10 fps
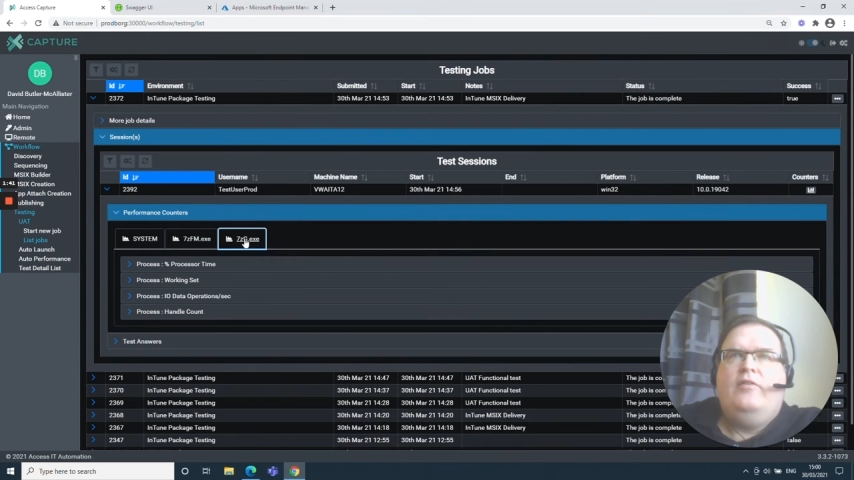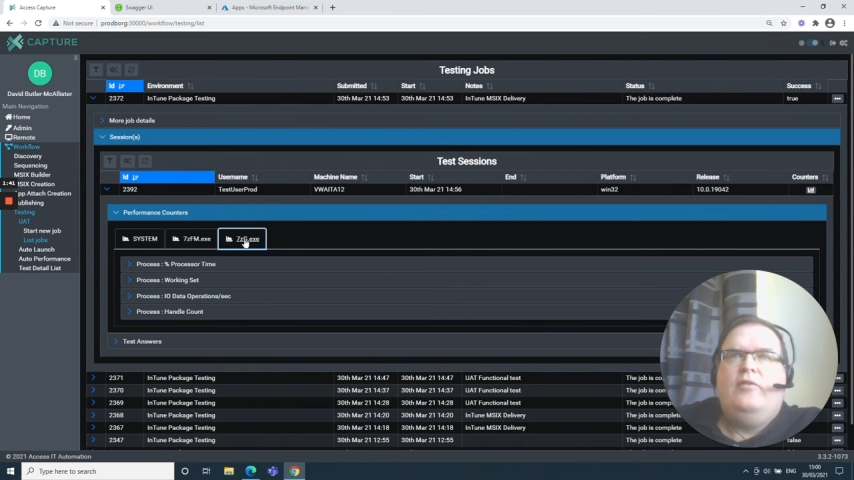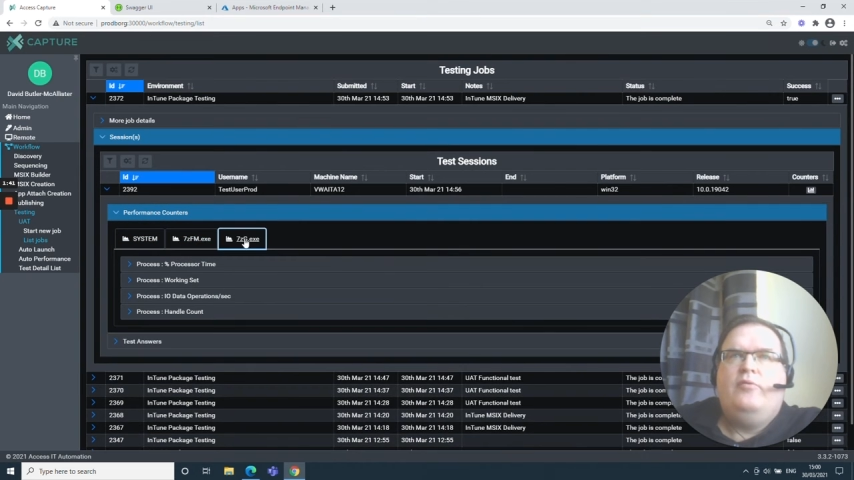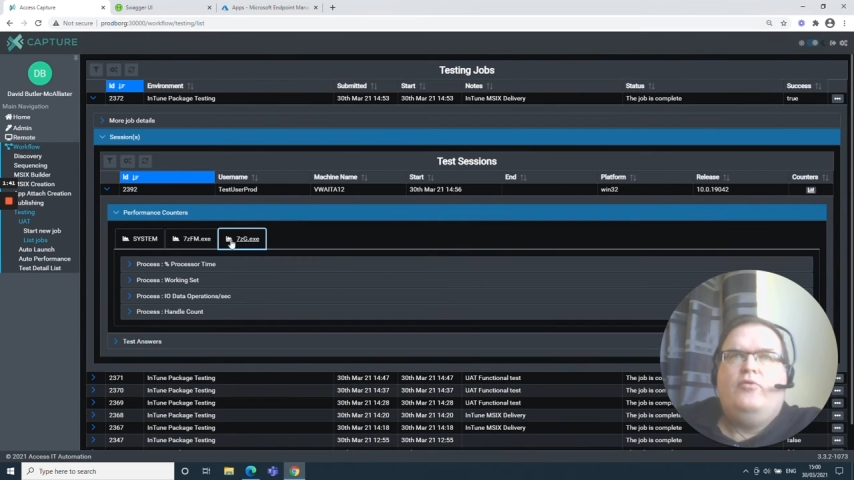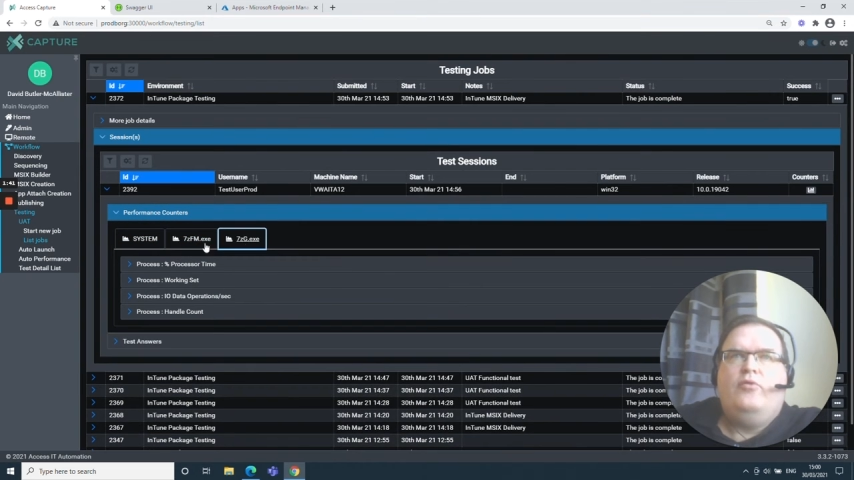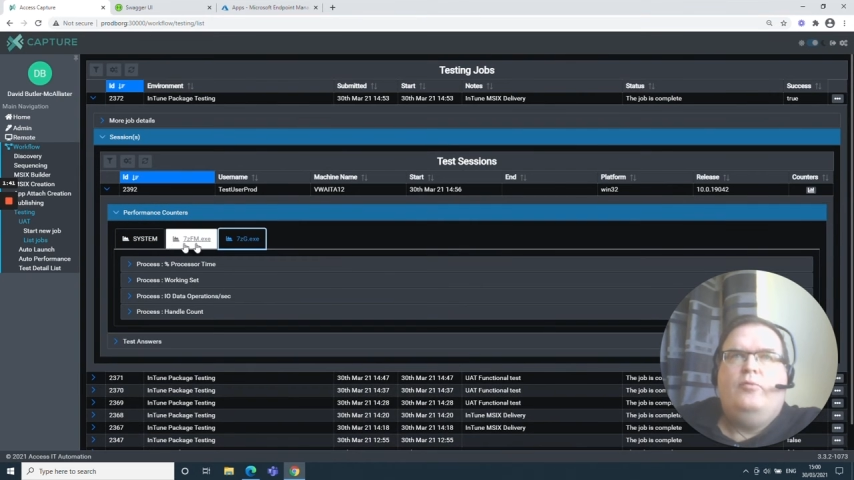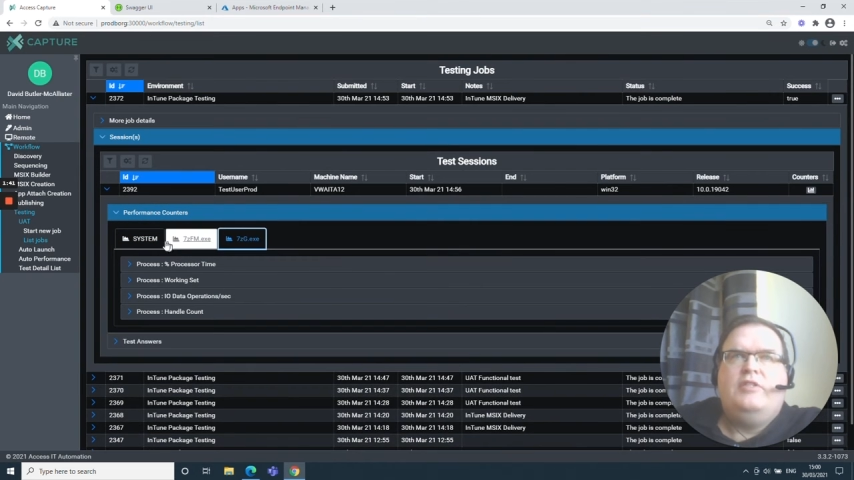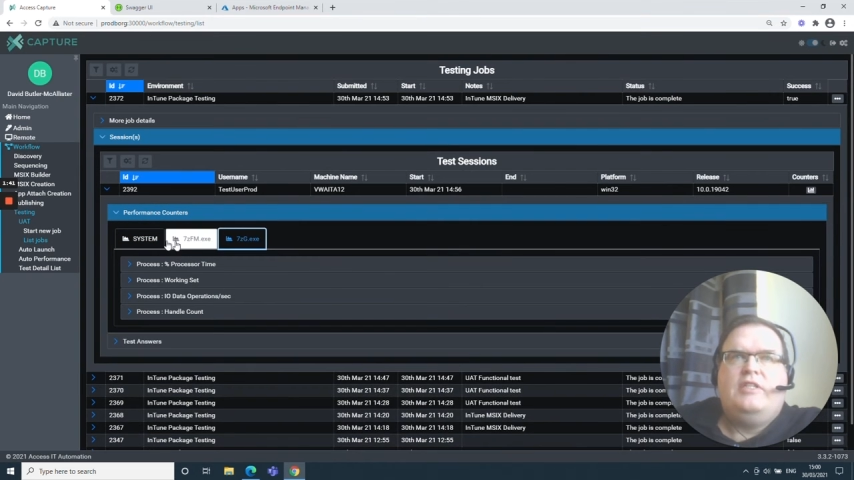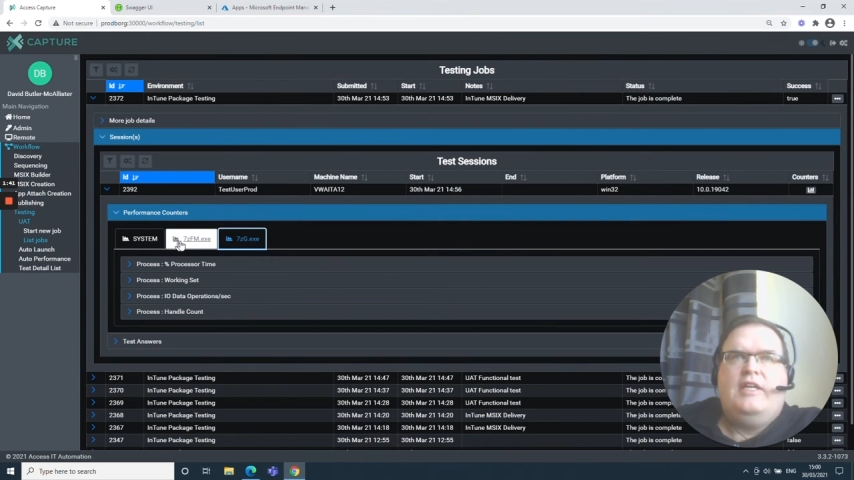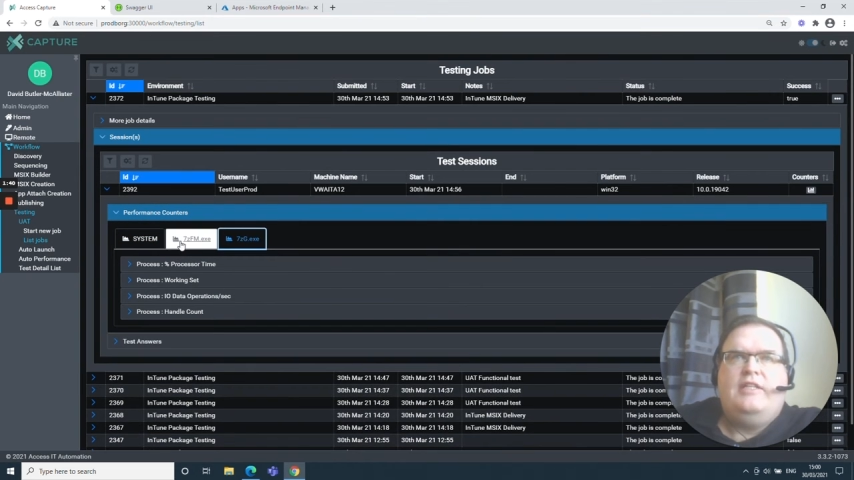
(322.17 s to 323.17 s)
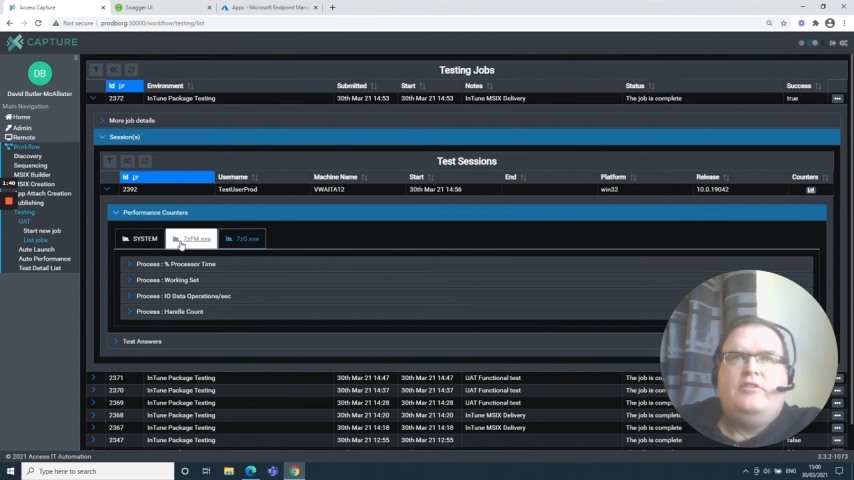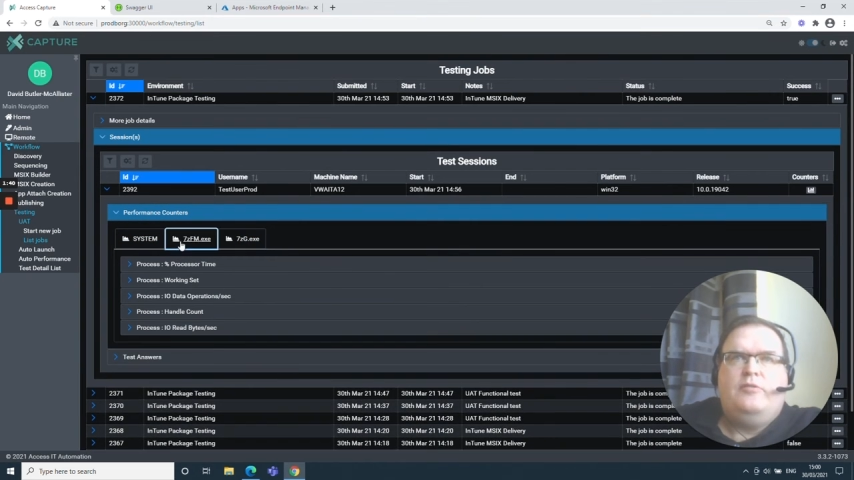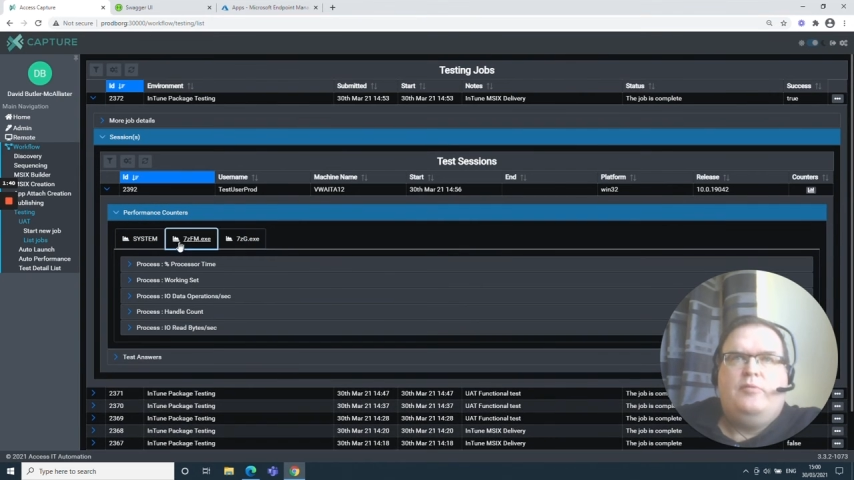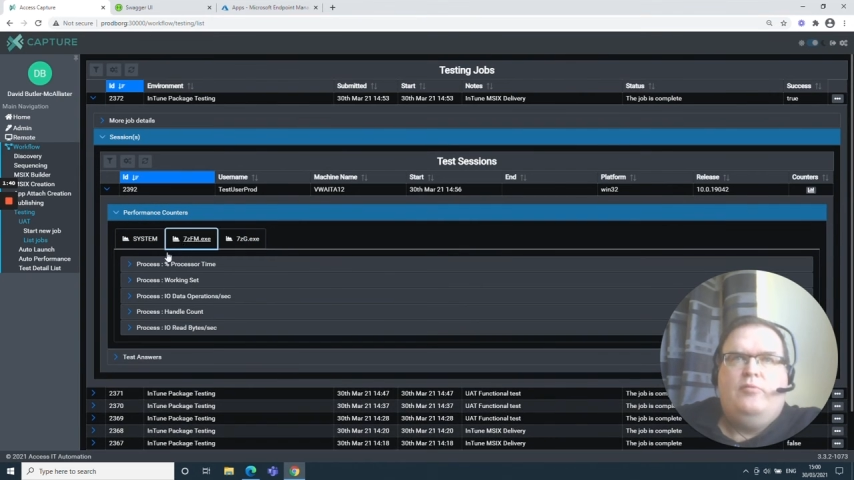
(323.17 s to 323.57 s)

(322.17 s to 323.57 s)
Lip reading: The performance data has been